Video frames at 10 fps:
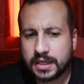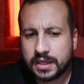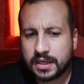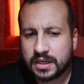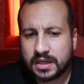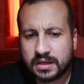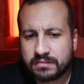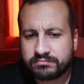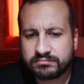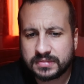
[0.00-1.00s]

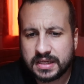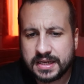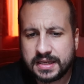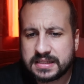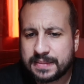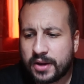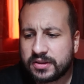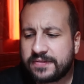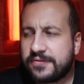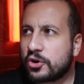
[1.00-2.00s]
Um, it is
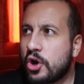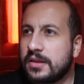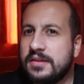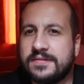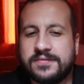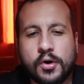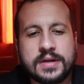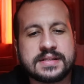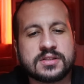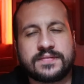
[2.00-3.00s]
about the forgotten
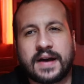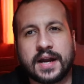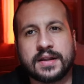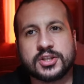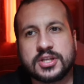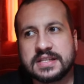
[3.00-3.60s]
voices of Ireland.